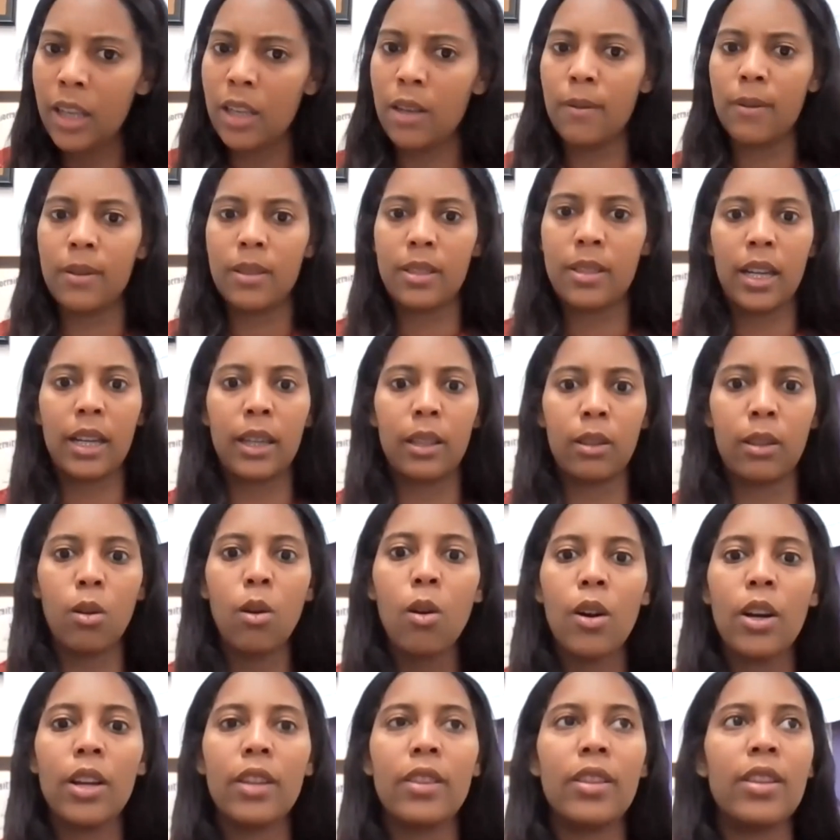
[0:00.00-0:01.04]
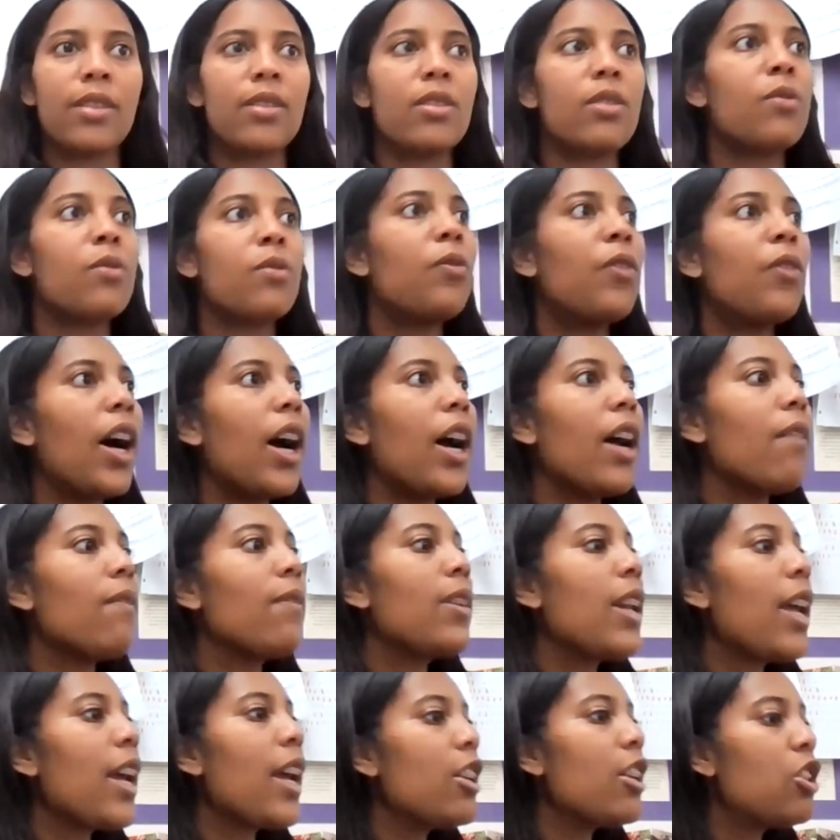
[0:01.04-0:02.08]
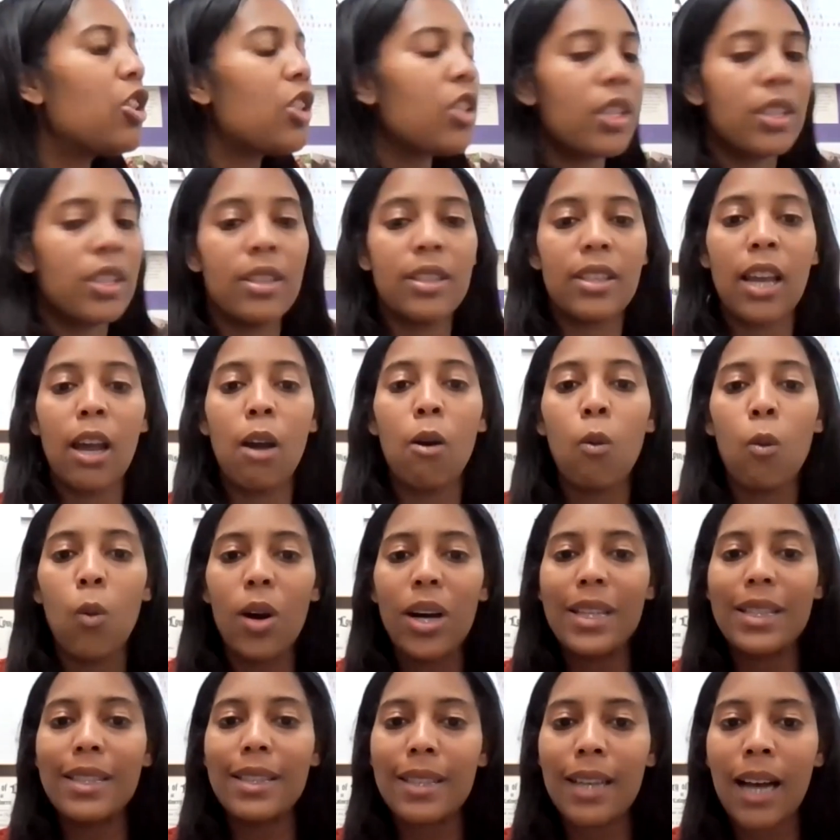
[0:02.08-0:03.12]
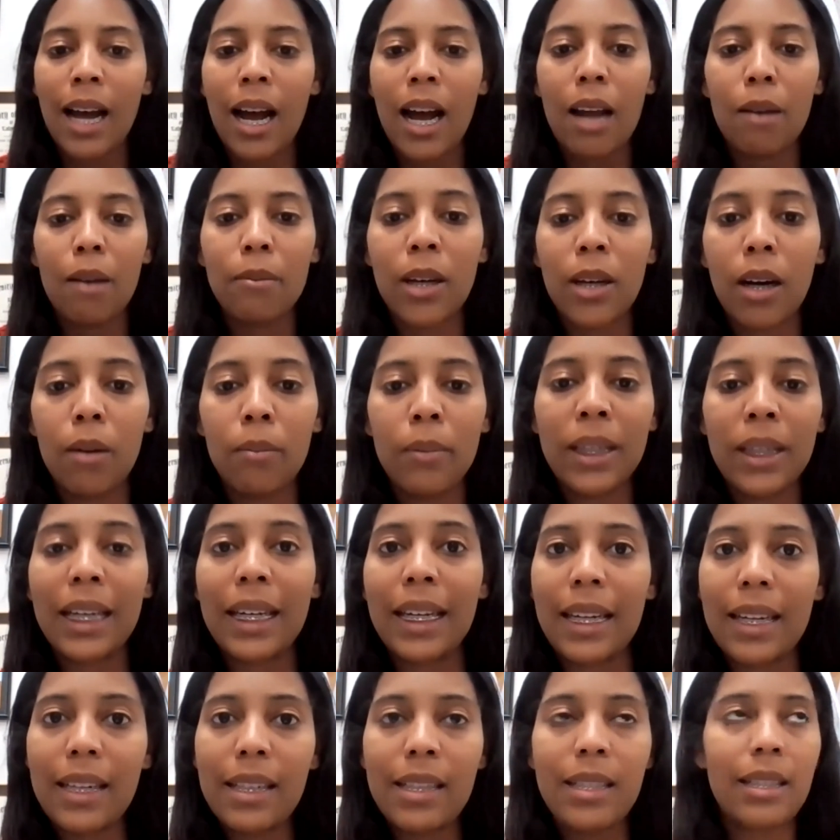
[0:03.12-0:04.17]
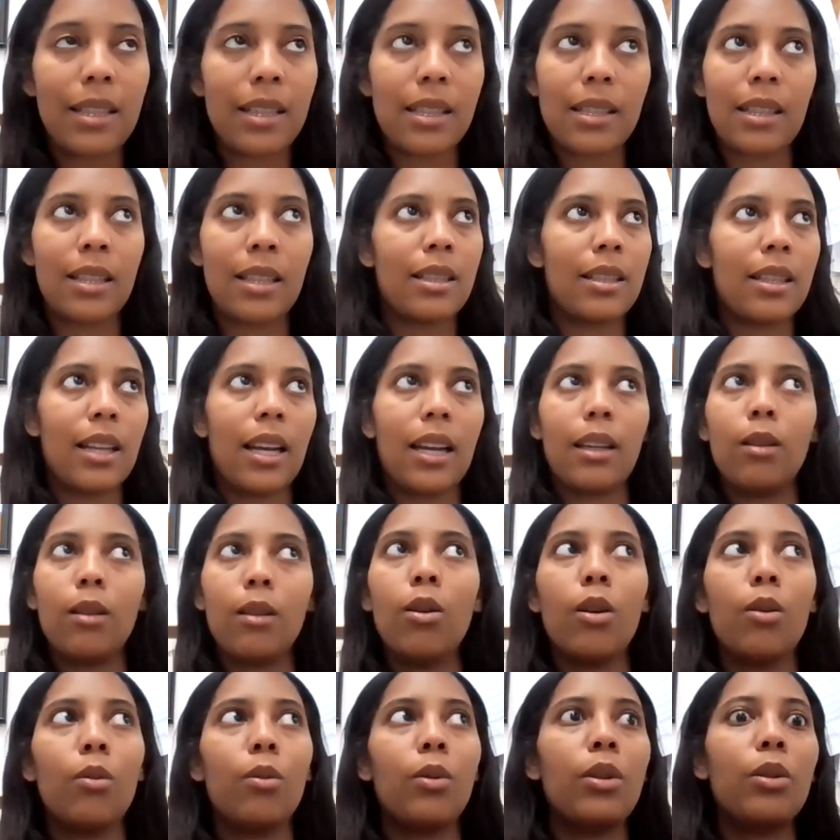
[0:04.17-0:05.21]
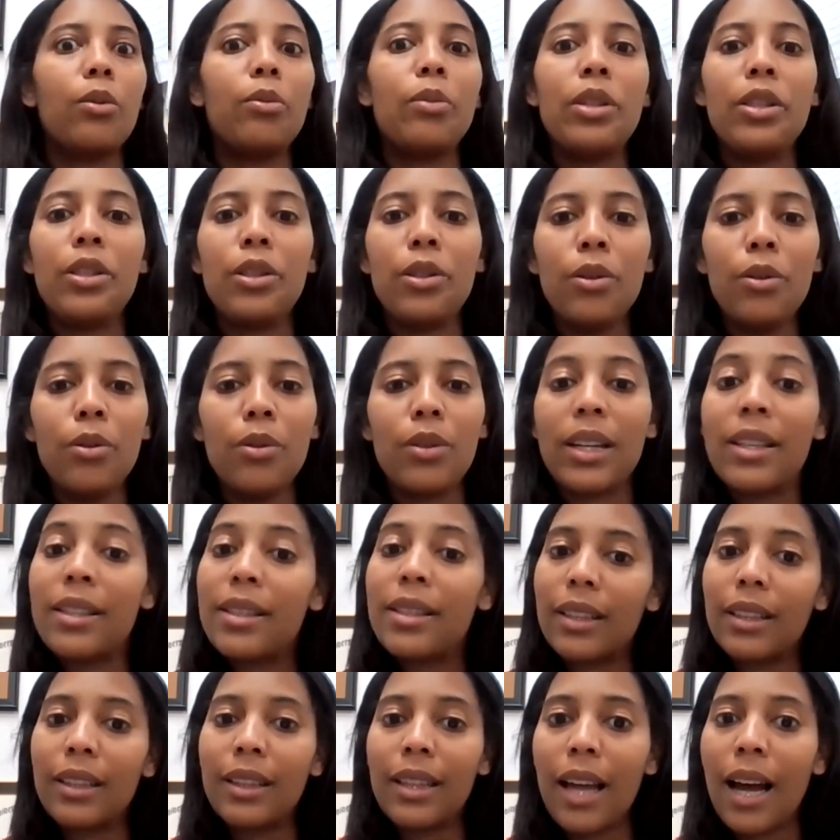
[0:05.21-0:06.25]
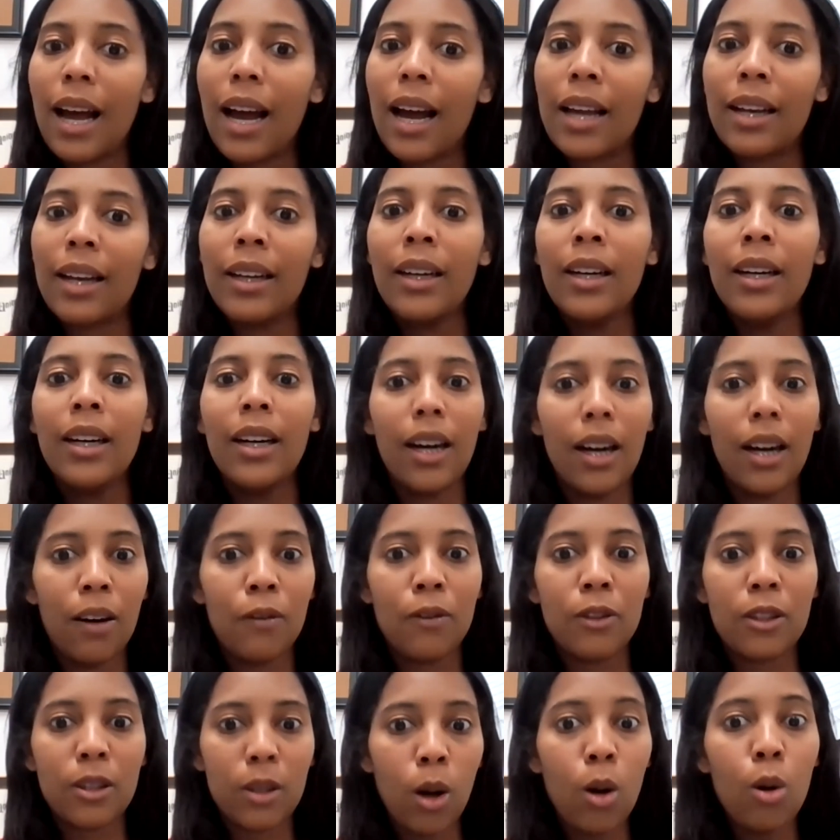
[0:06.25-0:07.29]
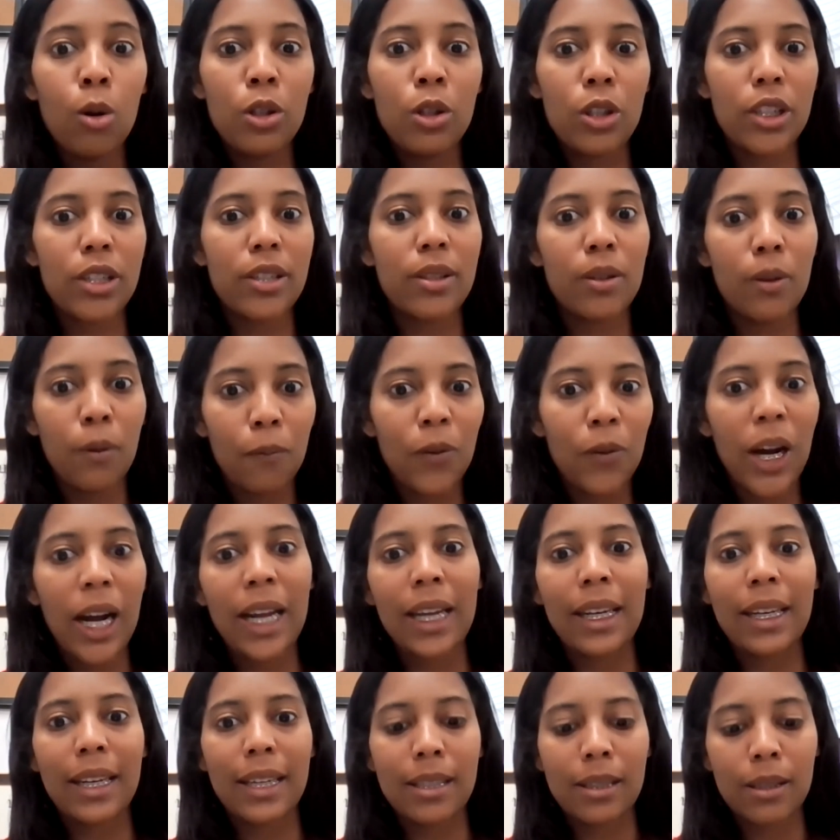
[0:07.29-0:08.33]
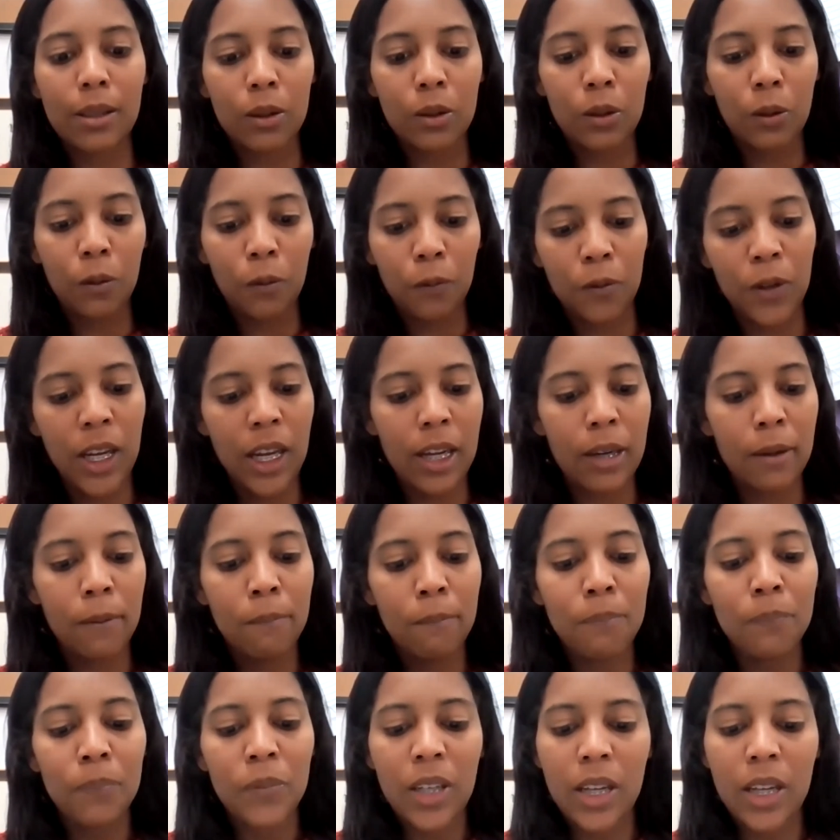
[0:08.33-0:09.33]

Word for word: He was like, Lord, there's five nations at one time coming against us. He's like, Lord, what do we do? That's a lot of soldiers to fight and to defeat.